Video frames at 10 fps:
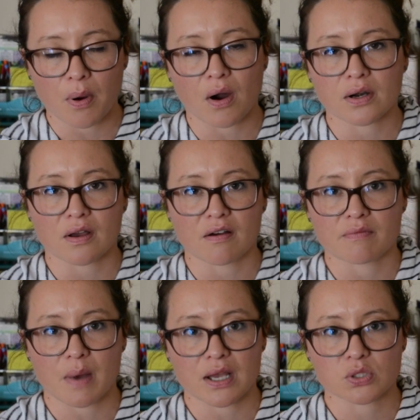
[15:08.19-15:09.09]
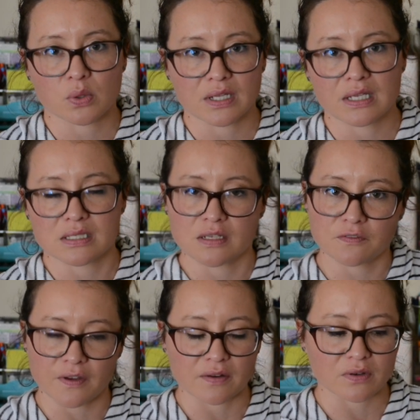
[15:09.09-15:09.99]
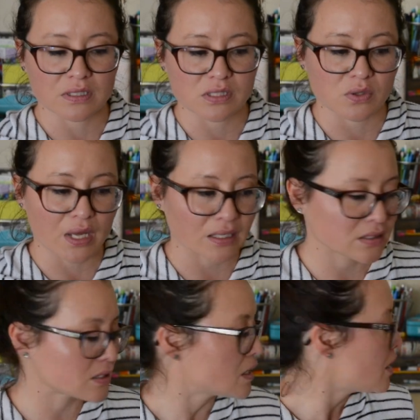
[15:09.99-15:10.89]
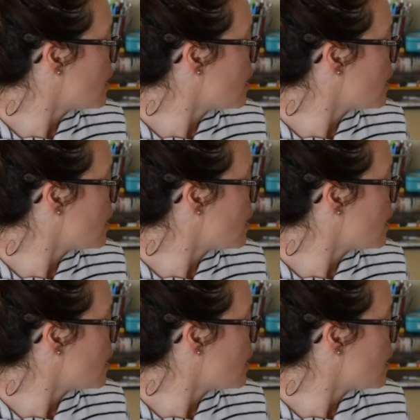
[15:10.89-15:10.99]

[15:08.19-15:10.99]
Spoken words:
part of my 2018 favorites. So that's